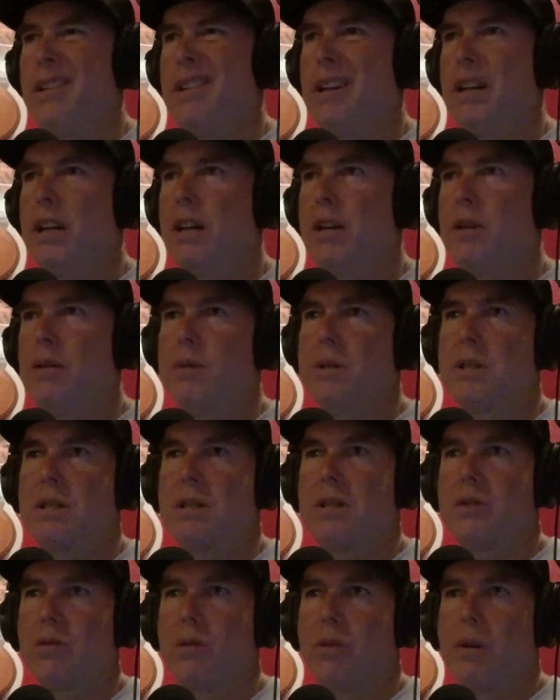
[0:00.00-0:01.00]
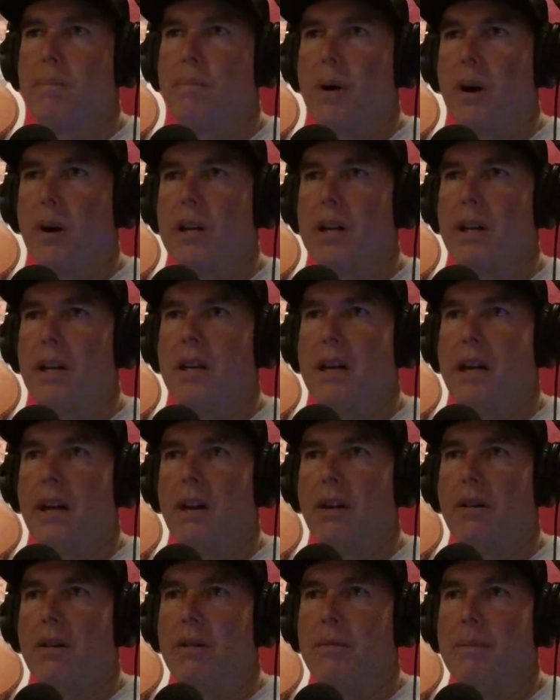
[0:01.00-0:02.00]
he was sort of barking
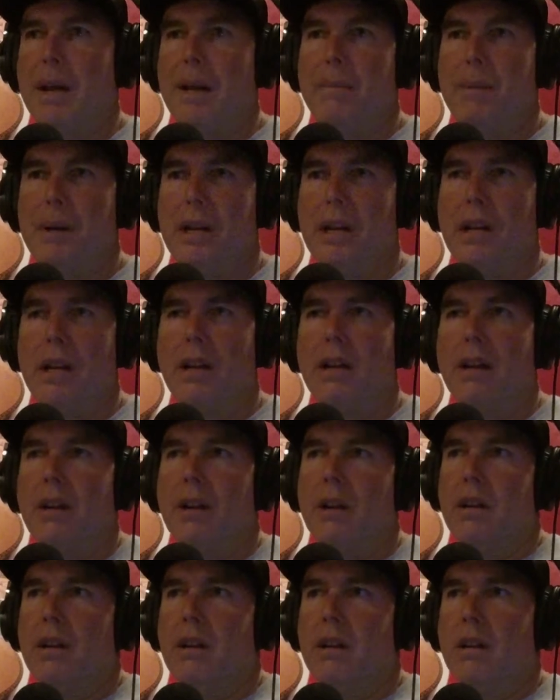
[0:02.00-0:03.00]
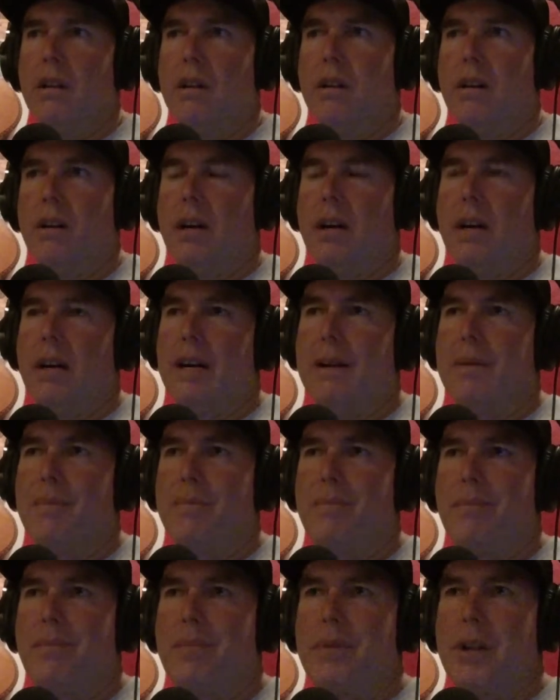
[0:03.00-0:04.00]
down maybe,
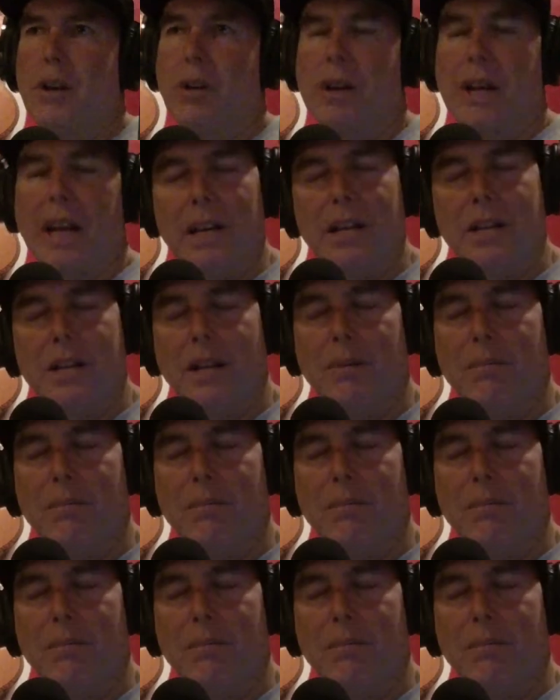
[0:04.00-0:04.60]
you know, KTM